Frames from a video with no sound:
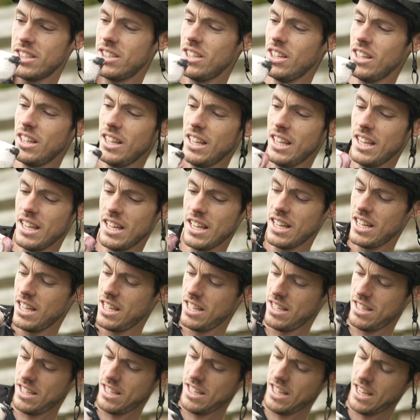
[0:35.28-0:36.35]
to the
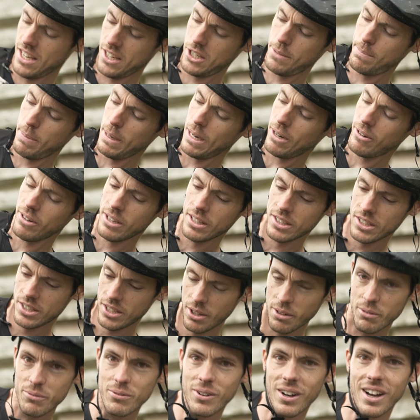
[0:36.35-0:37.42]
experience
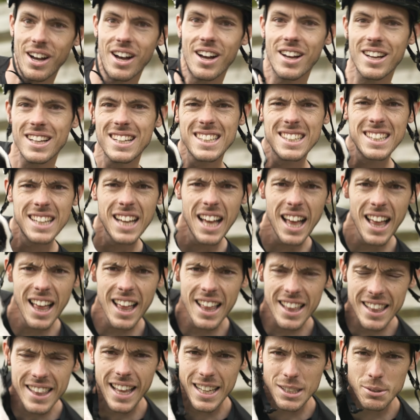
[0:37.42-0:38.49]
so far?
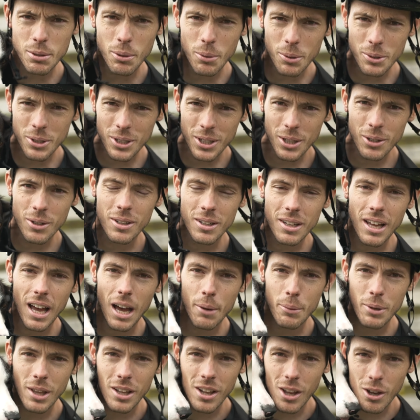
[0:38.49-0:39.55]
That's what we'll do, and
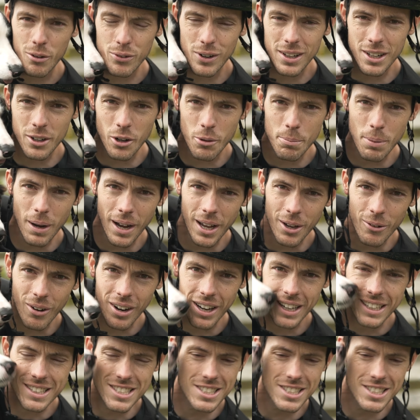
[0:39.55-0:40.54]
we're gonna go for a little bike ride